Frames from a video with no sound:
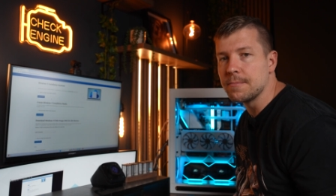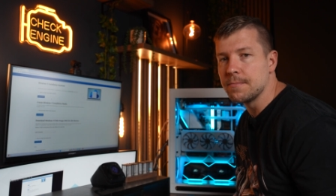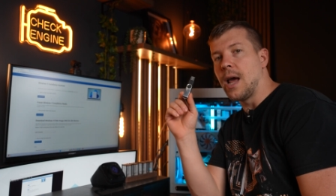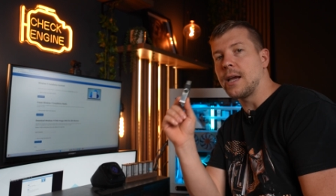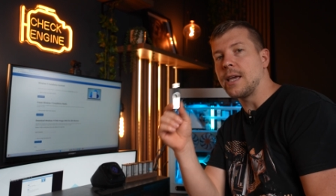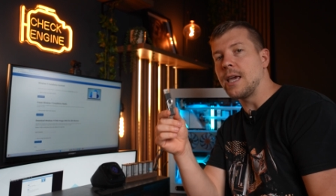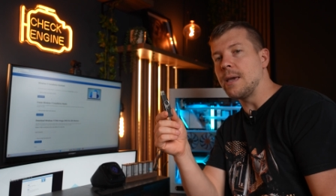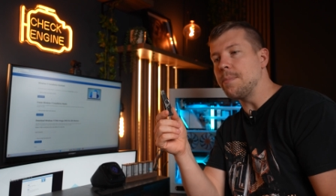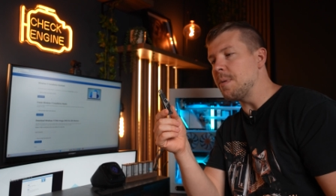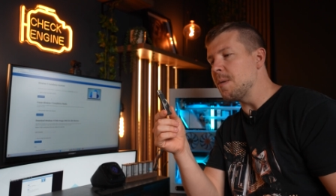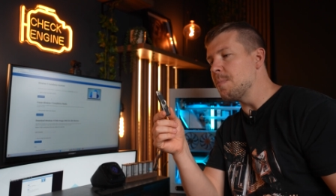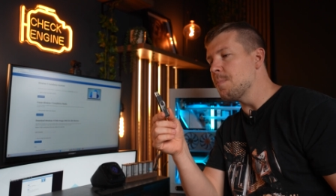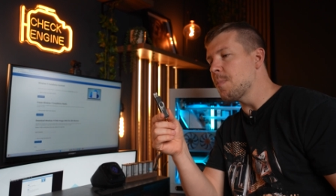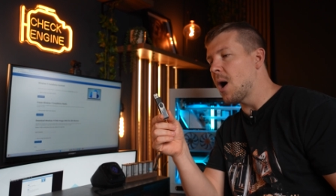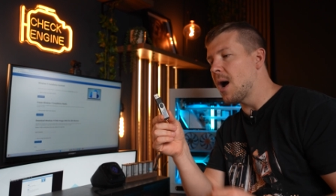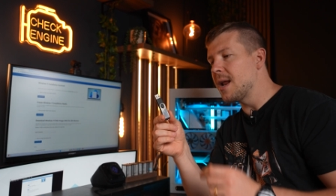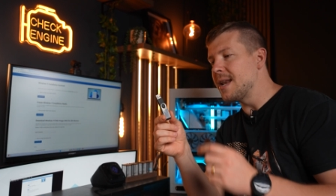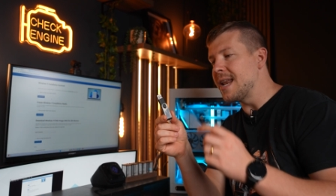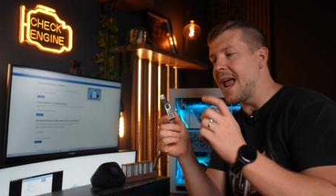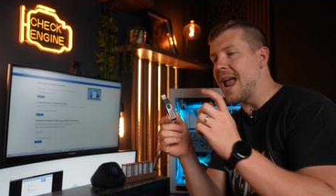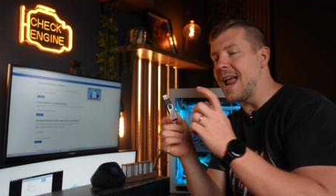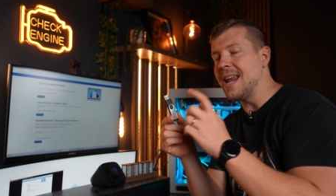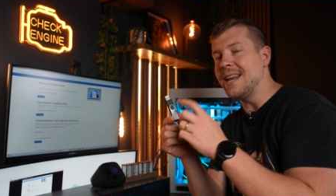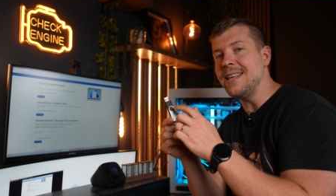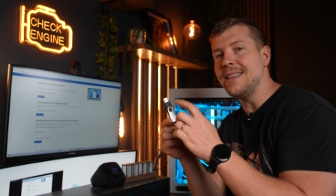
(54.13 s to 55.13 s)
Now keep in mind,
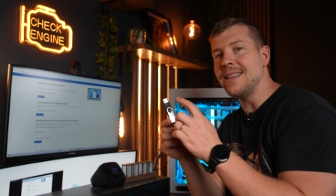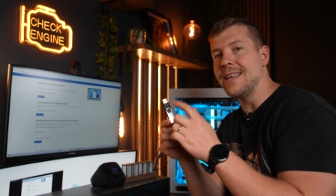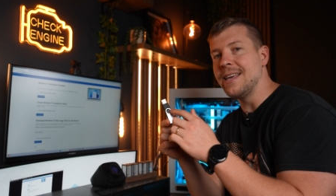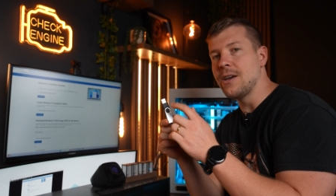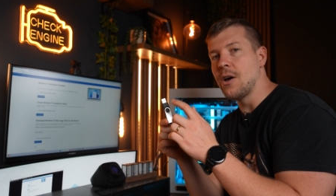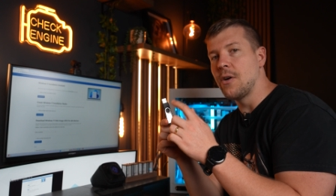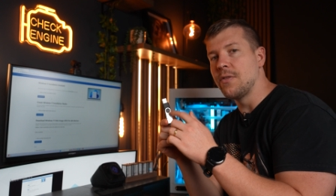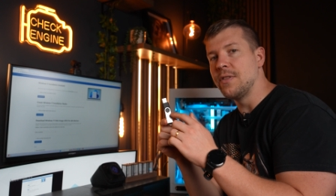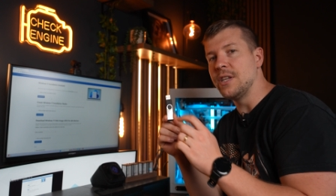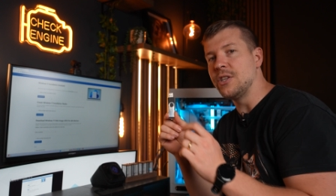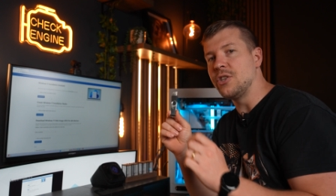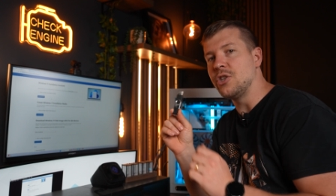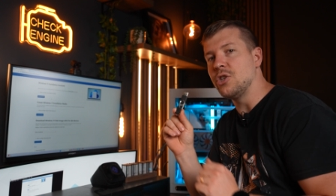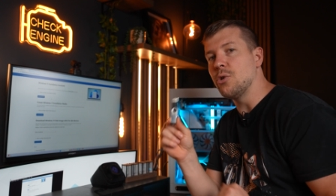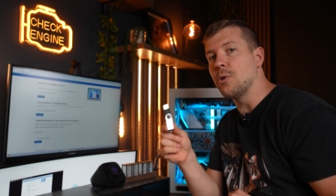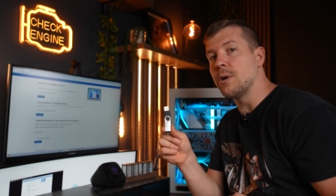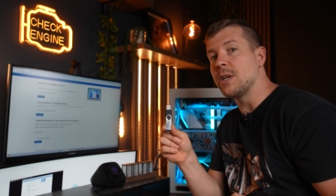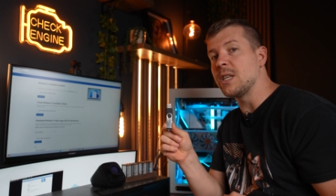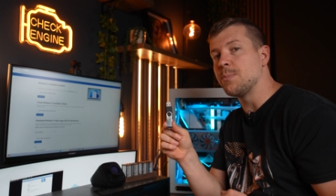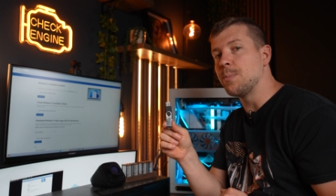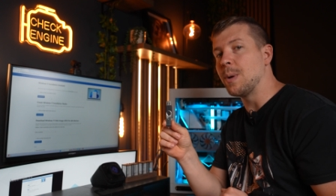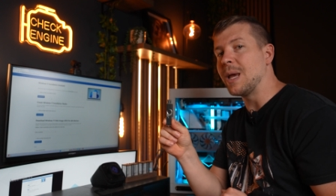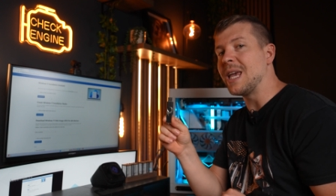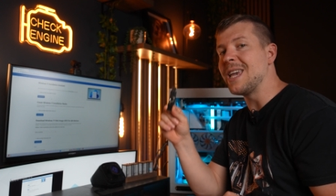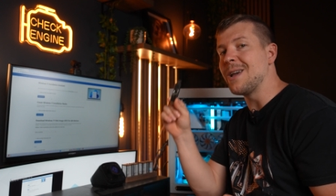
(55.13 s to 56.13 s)
anything on this U
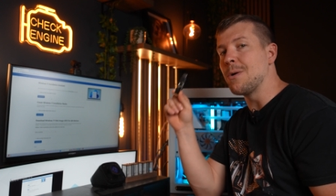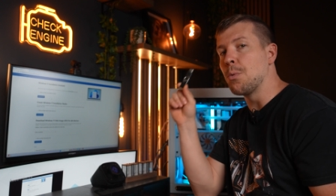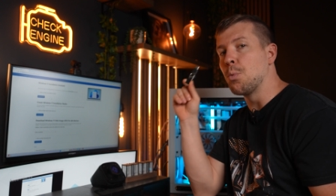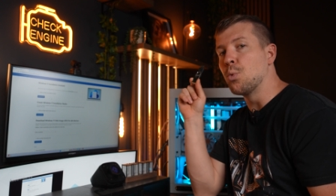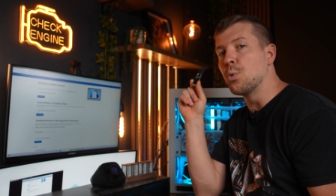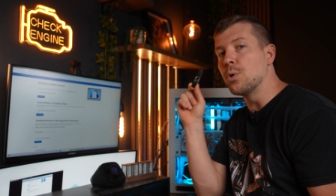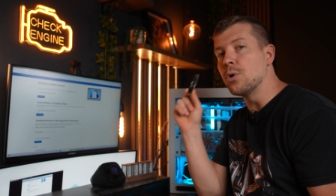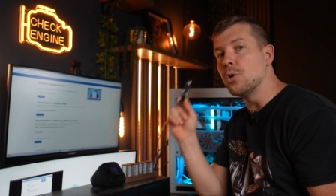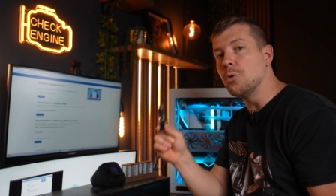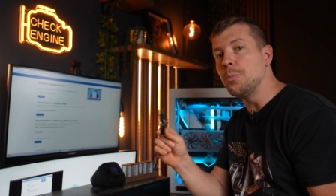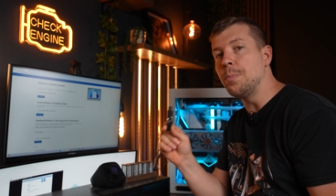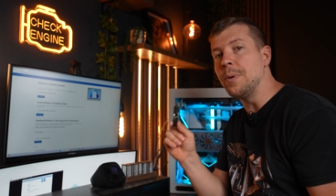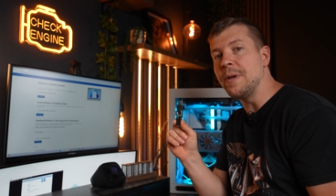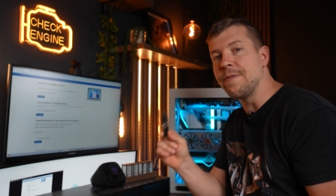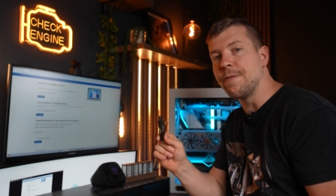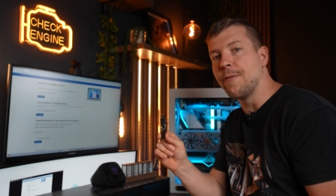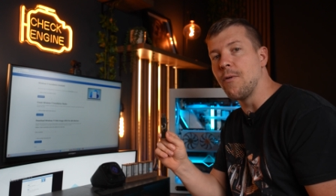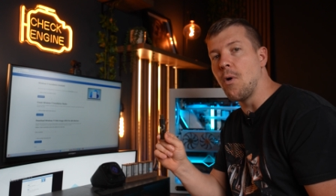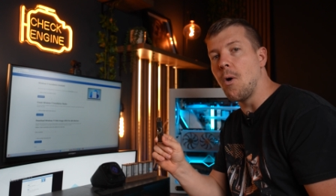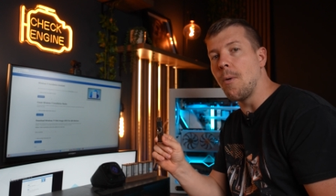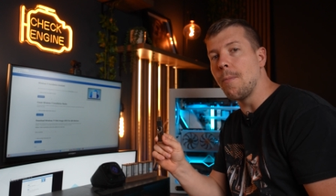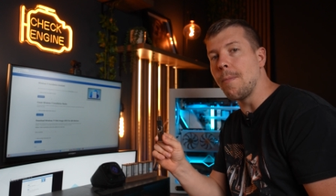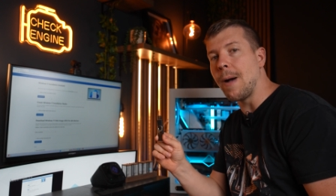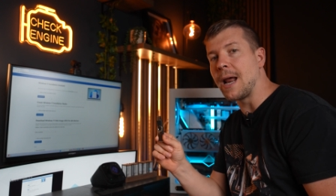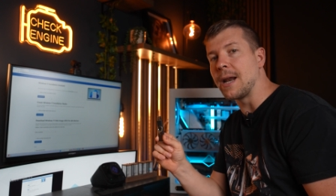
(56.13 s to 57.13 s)
S B will be
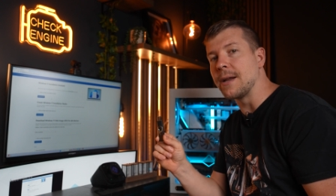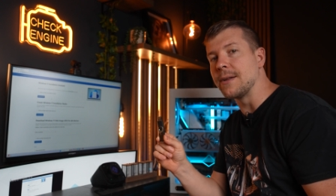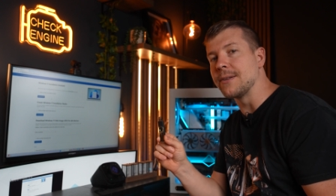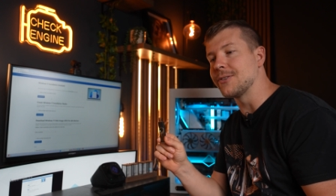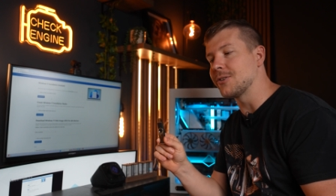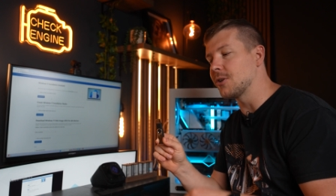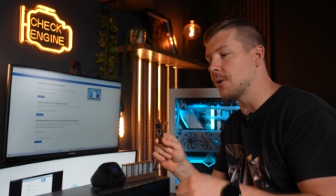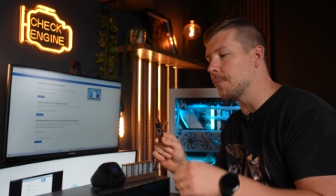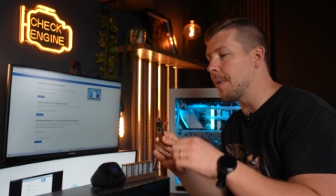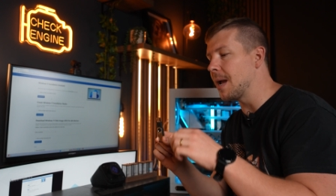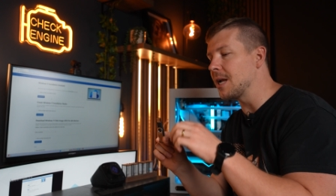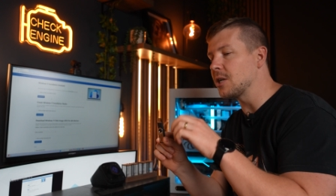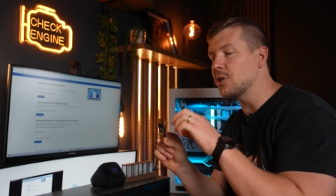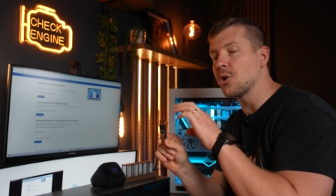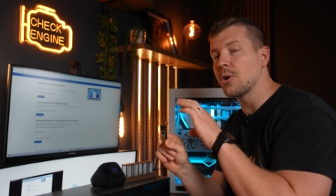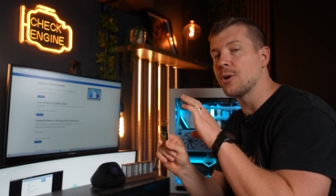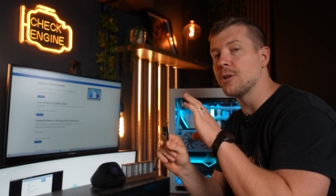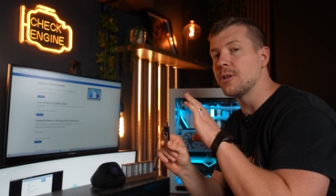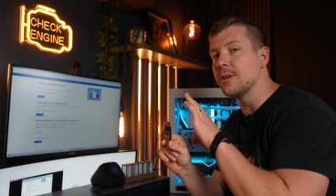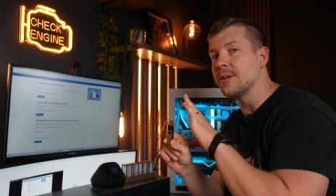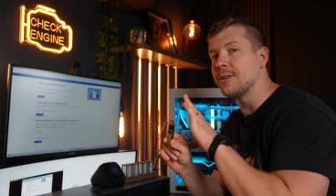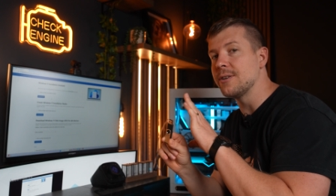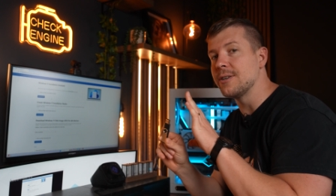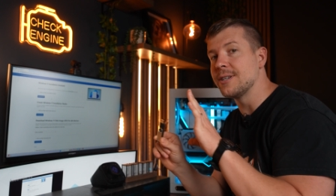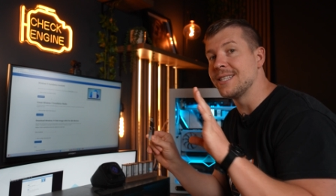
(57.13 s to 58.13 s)
formatted, so make sure
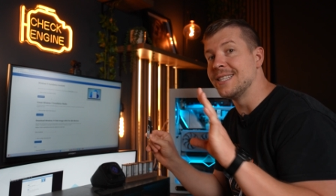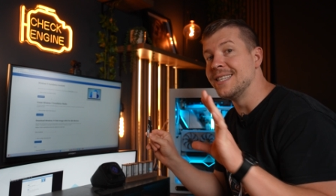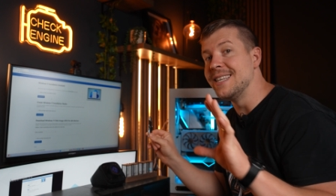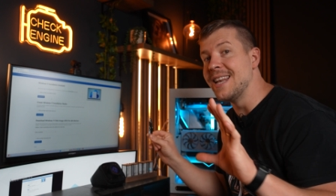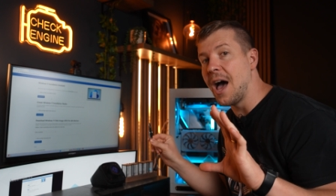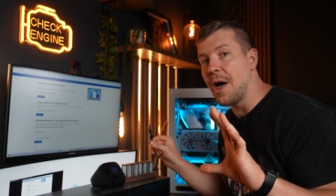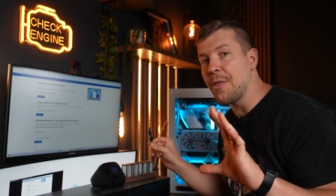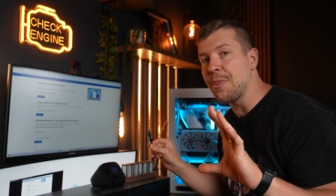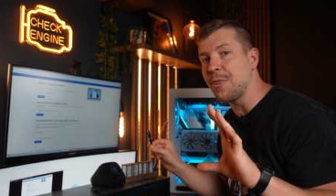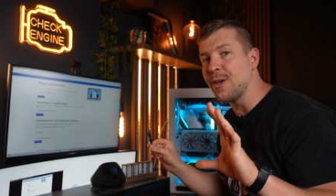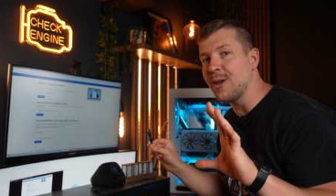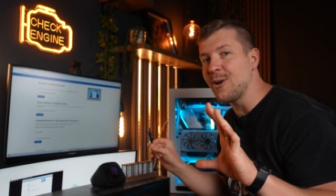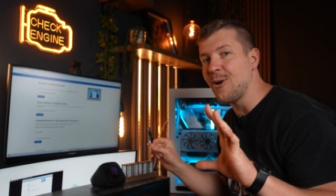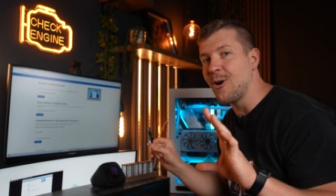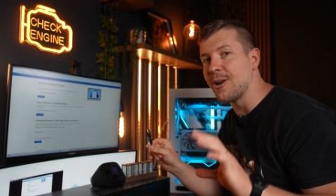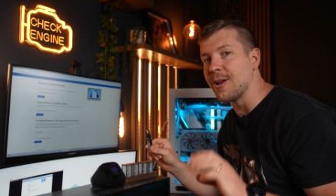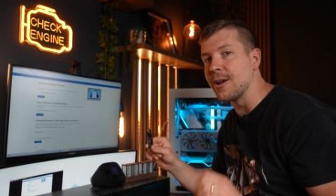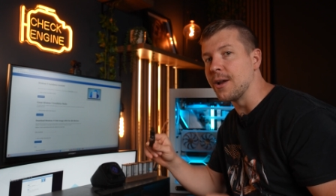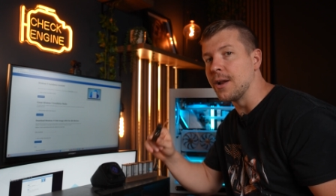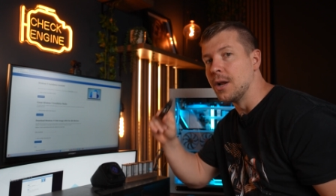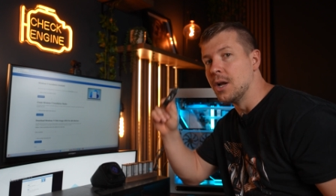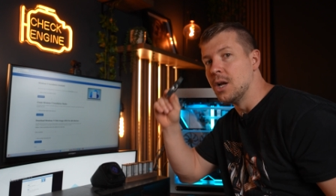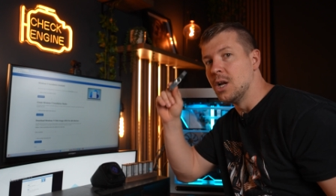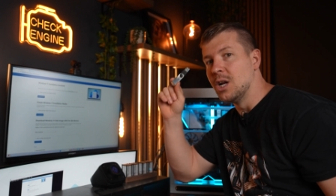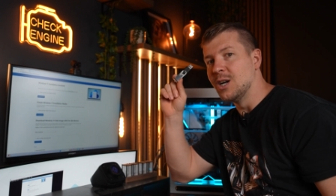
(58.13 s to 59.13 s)
there is nothing on
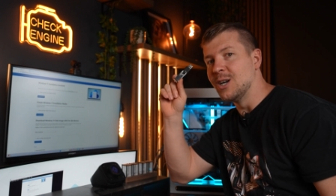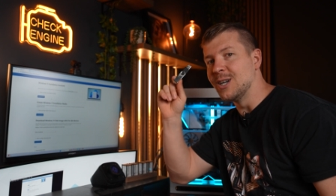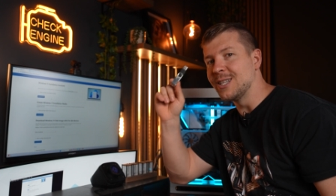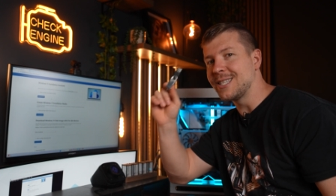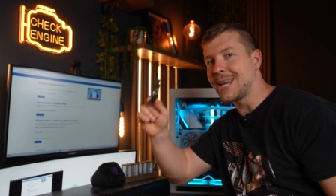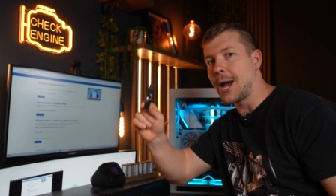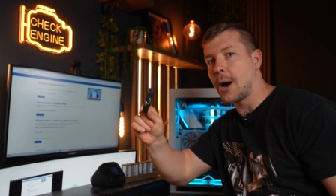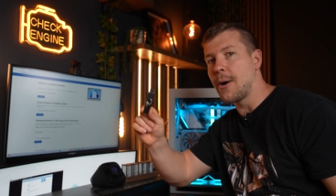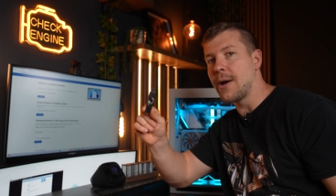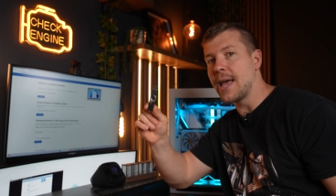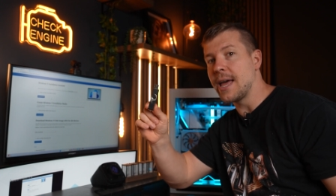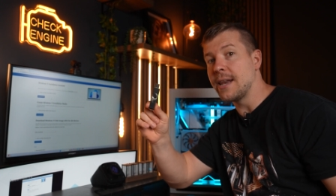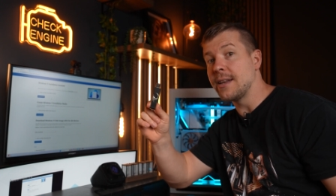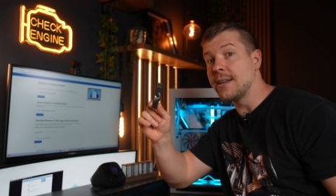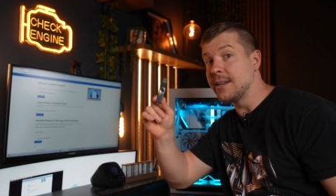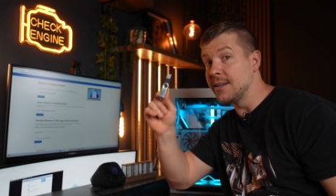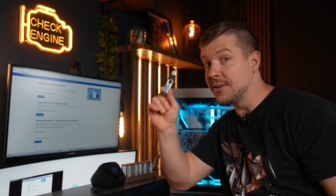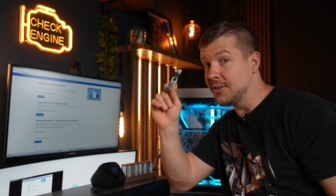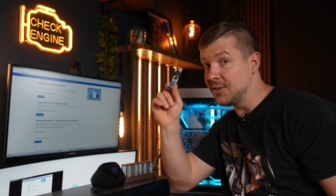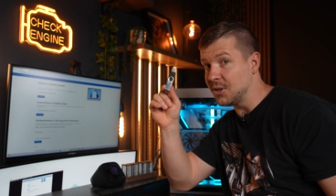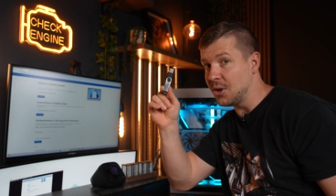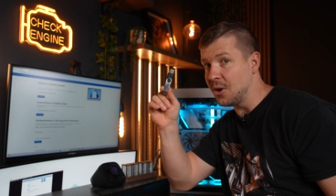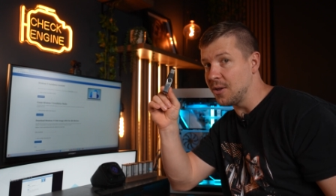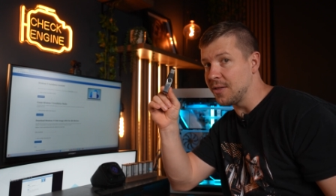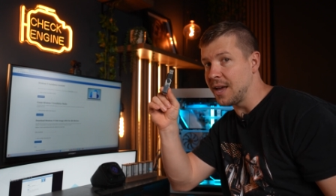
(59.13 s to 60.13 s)
it. Let's go ahead and
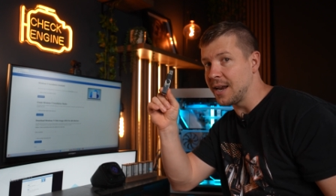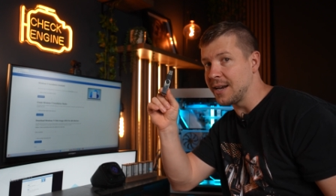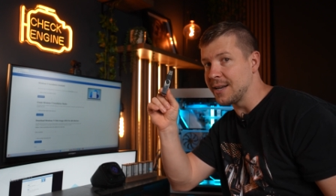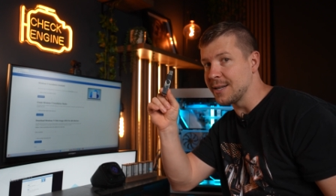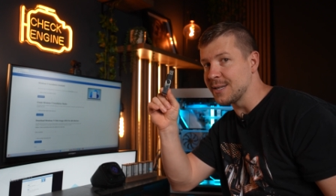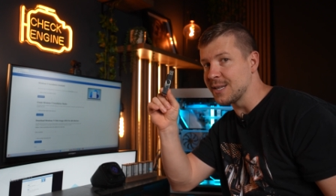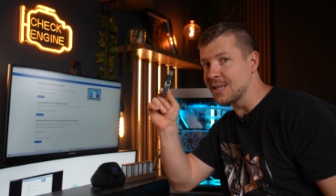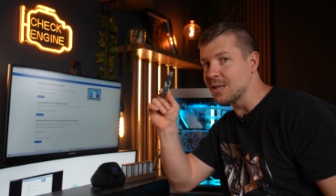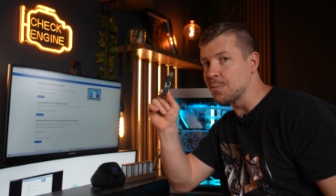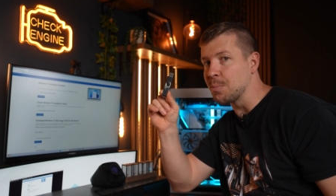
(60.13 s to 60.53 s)
insert that into